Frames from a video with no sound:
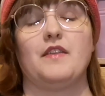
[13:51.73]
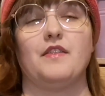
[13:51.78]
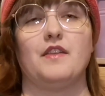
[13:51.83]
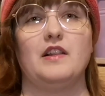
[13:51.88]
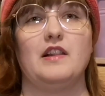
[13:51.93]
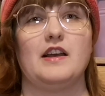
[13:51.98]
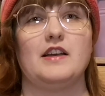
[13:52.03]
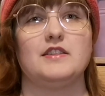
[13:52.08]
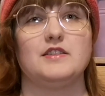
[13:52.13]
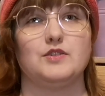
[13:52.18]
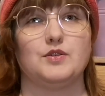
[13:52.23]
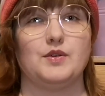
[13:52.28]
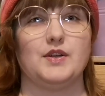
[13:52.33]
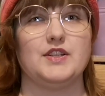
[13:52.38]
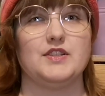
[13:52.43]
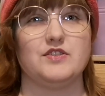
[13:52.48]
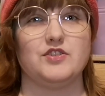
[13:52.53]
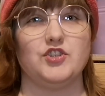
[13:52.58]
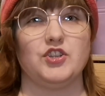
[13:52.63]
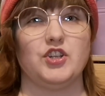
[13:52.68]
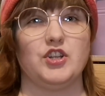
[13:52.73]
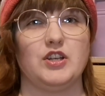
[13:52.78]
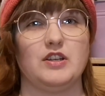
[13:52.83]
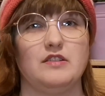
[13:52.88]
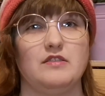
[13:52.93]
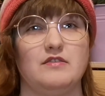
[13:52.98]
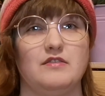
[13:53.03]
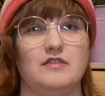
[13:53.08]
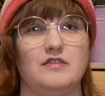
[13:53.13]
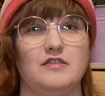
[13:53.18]
The last question
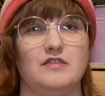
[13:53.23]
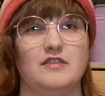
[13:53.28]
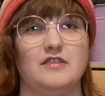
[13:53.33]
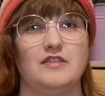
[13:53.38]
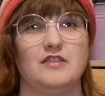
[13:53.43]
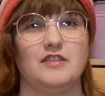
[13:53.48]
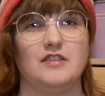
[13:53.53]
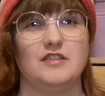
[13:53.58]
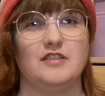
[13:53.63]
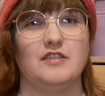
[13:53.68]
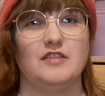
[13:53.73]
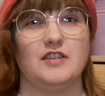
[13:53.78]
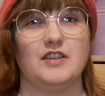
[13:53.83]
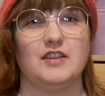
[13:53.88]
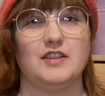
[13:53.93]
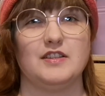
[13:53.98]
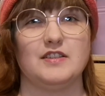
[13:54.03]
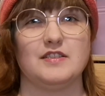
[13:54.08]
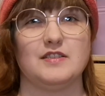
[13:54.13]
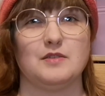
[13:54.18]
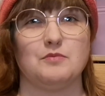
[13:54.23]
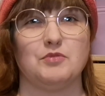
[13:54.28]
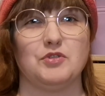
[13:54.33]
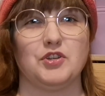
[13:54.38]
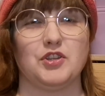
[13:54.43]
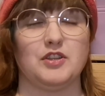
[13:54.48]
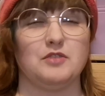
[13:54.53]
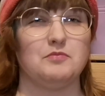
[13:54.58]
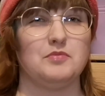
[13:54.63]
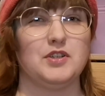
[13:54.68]
is a
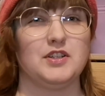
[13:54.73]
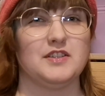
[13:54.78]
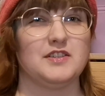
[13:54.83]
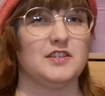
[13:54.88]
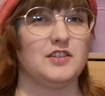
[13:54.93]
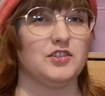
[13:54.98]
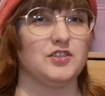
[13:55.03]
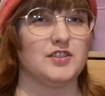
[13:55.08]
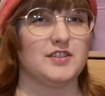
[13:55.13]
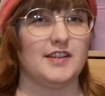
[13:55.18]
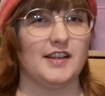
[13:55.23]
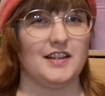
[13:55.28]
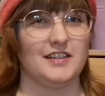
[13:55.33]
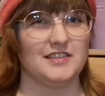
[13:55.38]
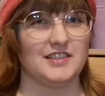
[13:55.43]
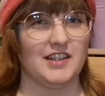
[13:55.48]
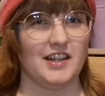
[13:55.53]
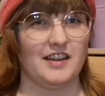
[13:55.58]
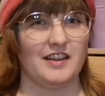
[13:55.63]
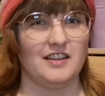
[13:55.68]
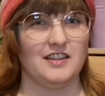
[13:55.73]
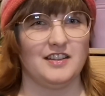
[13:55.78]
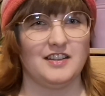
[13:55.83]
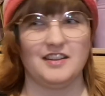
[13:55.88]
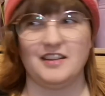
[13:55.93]
book that brings the nostalgia.